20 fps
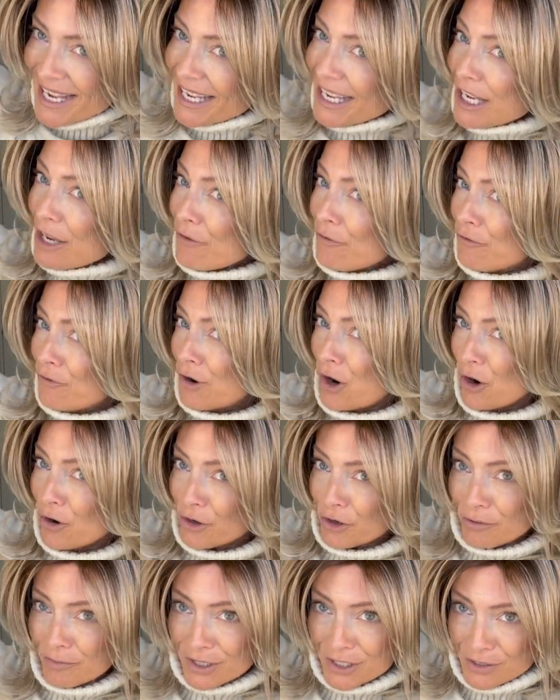if
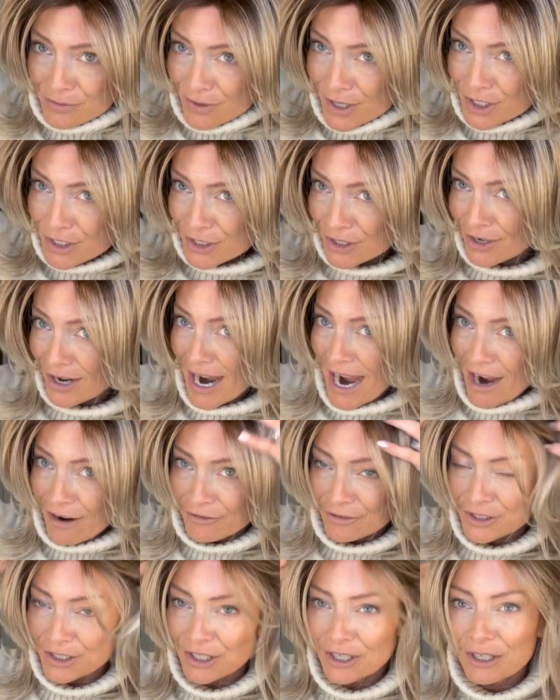volume is what you're
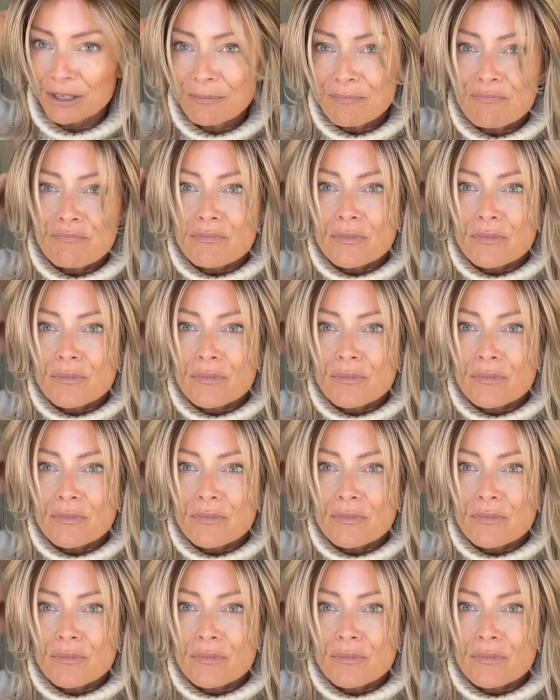after,